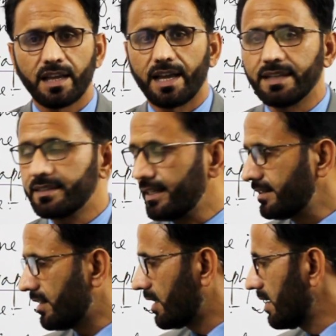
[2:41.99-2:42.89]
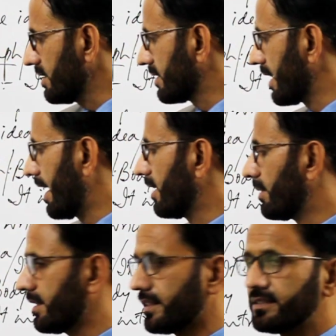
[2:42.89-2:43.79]
And then the last
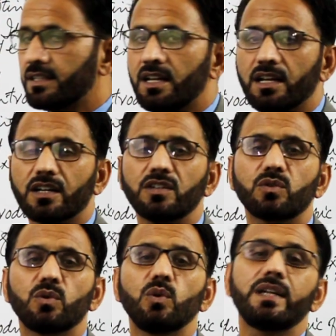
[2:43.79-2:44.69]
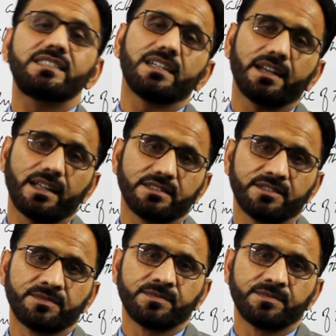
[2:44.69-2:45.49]
element is concluding sentence.